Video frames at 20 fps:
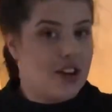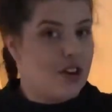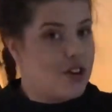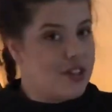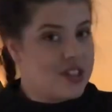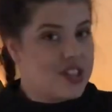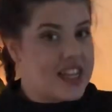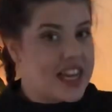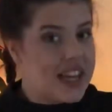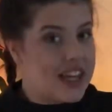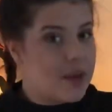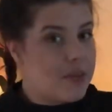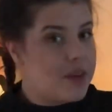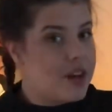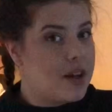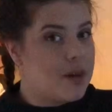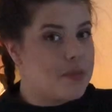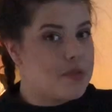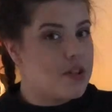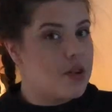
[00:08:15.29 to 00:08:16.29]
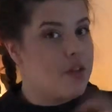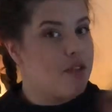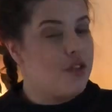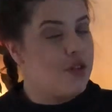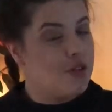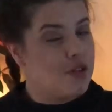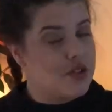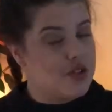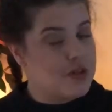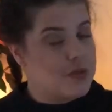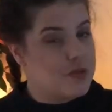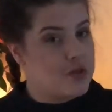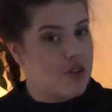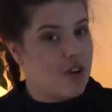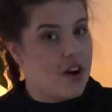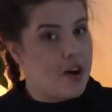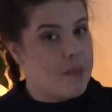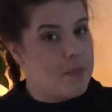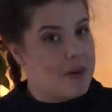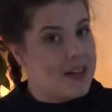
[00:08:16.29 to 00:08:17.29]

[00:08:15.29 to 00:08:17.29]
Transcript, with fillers: content coming up, so if you're not subscribed,